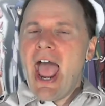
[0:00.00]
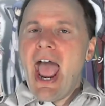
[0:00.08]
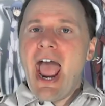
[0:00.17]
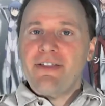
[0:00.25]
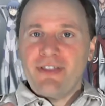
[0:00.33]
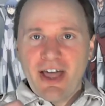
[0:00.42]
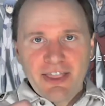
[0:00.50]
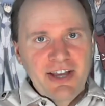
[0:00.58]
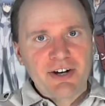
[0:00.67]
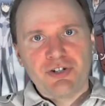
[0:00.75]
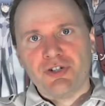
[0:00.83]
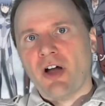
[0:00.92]
And then the
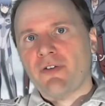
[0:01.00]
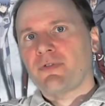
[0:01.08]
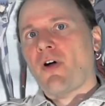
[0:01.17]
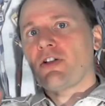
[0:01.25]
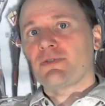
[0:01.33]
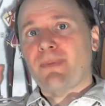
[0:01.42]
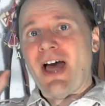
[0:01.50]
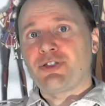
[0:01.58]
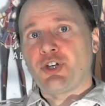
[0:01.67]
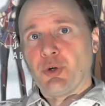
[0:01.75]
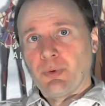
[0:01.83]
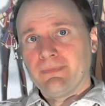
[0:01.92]
character often follows path
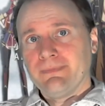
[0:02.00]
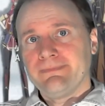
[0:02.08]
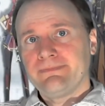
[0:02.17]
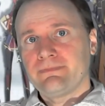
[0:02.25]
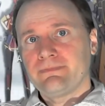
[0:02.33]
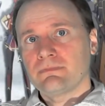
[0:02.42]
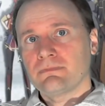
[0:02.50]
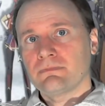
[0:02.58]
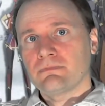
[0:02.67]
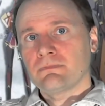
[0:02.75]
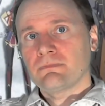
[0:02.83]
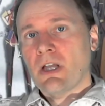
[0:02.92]
two,
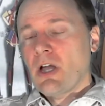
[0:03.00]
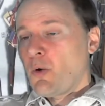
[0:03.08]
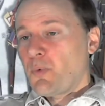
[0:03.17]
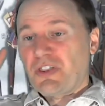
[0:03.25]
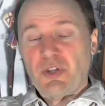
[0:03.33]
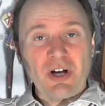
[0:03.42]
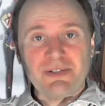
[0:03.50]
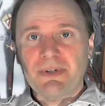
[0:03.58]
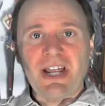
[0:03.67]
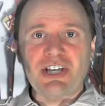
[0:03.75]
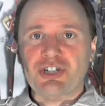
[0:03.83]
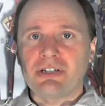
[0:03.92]
with no
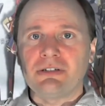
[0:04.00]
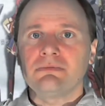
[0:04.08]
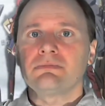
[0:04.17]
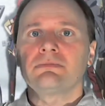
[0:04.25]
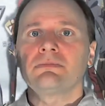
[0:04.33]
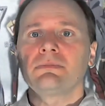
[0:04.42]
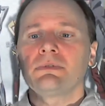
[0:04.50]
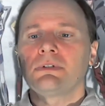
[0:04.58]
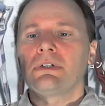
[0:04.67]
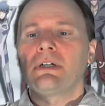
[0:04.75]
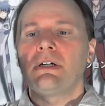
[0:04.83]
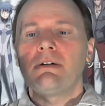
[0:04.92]
explanation,
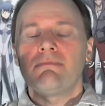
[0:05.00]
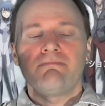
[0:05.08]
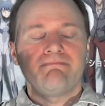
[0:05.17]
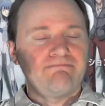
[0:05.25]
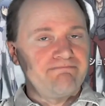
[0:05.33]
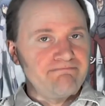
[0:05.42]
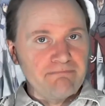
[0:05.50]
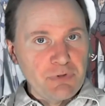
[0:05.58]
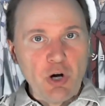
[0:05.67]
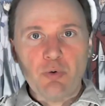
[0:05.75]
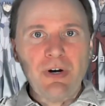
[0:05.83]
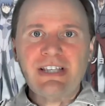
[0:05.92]

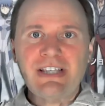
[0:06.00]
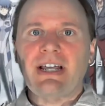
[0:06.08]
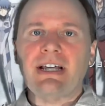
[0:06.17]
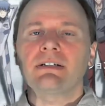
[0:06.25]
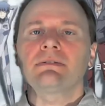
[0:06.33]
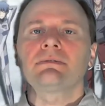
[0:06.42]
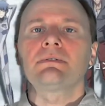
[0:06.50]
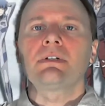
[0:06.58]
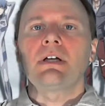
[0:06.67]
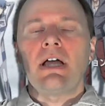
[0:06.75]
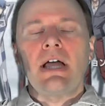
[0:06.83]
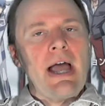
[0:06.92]
no reasoning,
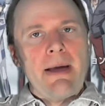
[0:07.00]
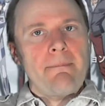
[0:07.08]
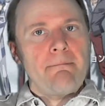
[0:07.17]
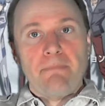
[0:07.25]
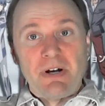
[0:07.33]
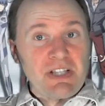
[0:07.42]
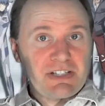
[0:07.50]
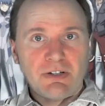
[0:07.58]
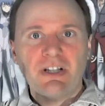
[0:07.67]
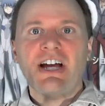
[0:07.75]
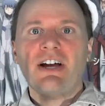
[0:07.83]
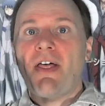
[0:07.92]
but it's
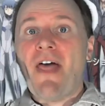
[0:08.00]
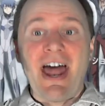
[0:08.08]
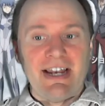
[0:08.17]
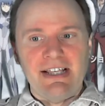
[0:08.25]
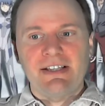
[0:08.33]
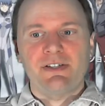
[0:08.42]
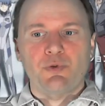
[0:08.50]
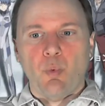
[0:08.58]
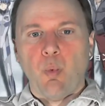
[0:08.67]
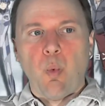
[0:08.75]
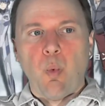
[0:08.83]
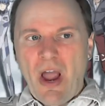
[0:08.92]
clear that that is
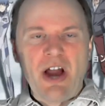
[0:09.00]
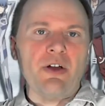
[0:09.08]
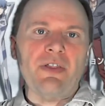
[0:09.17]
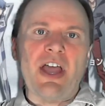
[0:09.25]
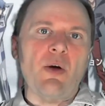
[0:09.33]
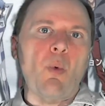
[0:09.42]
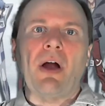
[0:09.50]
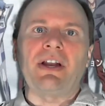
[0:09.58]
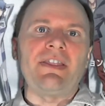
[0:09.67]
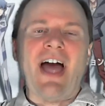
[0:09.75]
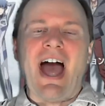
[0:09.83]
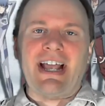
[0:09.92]
where they
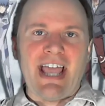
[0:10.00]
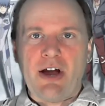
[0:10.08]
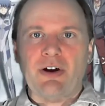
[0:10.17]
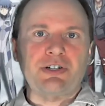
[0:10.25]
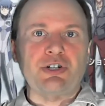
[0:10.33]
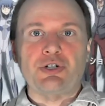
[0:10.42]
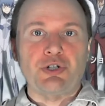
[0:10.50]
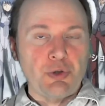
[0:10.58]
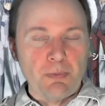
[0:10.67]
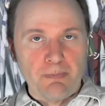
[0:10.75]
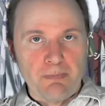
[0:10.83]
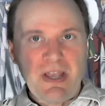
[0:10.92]
wanted that character to
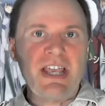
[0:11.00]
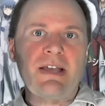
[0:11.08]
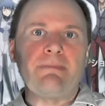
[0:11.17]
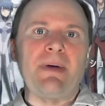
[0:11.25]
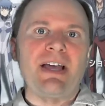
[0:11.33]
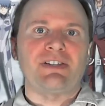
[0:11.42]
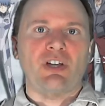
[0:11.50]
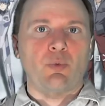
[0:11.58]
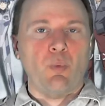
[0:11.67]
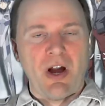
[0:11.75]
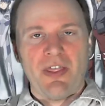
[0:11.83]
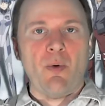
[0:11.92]
be based on
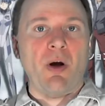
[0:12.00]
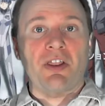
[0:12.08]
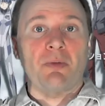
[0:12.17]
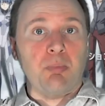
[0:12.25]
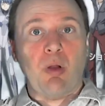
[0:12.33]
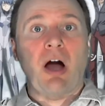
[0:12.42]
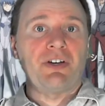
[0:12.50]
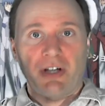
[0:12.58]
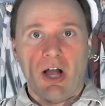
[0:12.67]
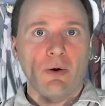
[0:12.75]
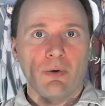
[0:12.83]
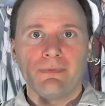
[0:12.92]
where they wanted the plot to go.